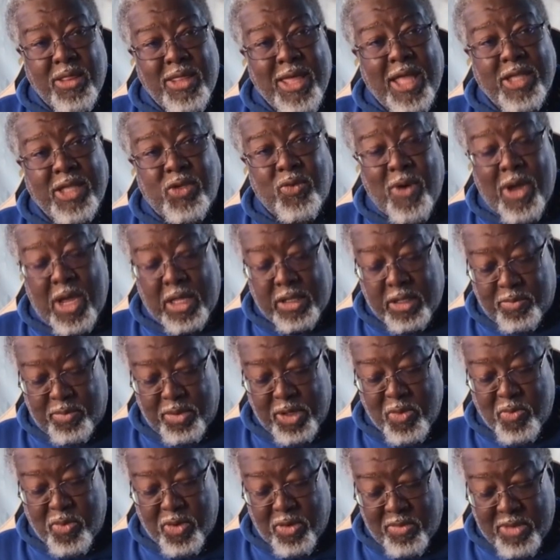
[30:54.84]
That's why the
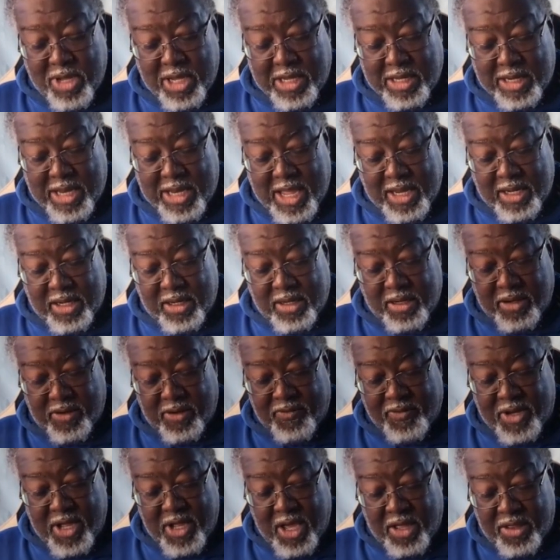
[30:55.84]
people make light
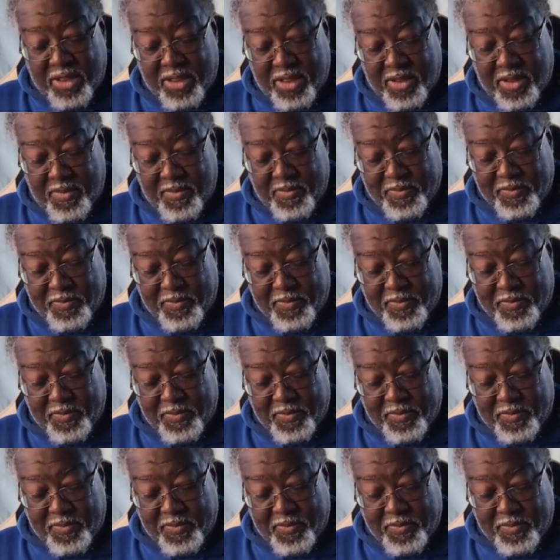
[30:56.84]
of death.